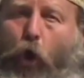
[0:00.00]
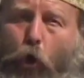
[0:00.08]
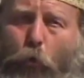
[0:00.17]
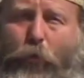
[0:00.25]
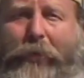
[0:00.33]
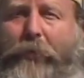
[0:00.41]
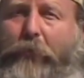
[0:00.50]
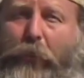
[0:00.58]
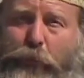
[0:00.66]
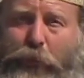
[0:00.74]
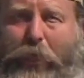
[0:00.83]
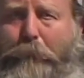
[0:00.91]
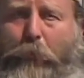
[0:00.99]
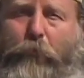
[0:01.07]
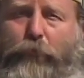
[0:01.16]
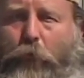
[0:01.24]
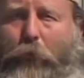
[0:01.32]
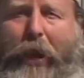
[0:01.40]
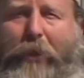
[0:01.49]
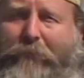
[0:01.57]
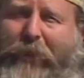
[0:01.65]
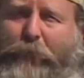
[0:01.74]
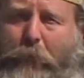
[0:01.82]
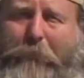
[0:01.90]
only the shepherds arrived
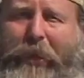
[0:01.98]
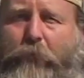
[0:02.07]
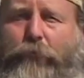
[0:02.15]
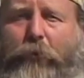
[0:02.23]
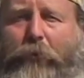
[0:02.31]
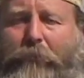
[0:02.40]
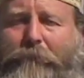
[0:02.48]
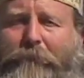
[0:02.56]
at the manger.